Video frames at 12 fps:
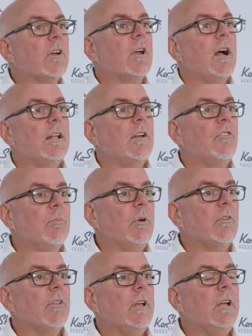cutting
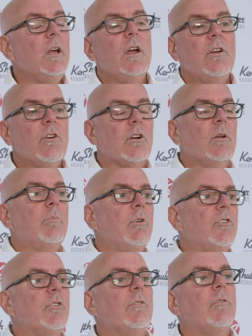smoothly, you're going to
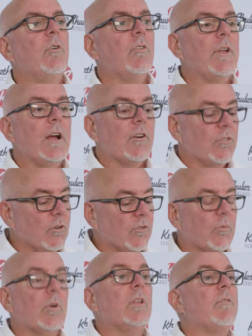push and fold the hair. So
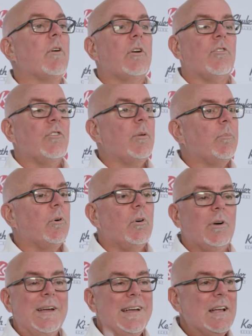it's really very
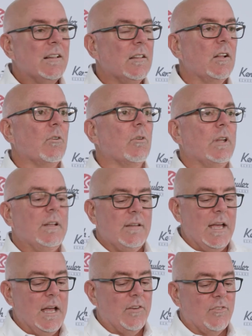simple. Literally
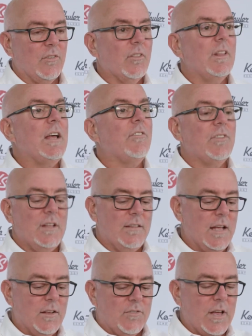takes less than
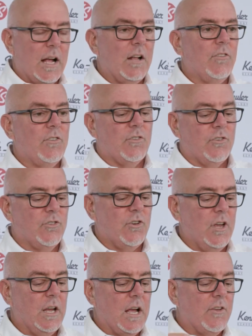10 seconds just to
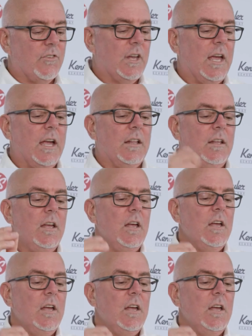show you guys again.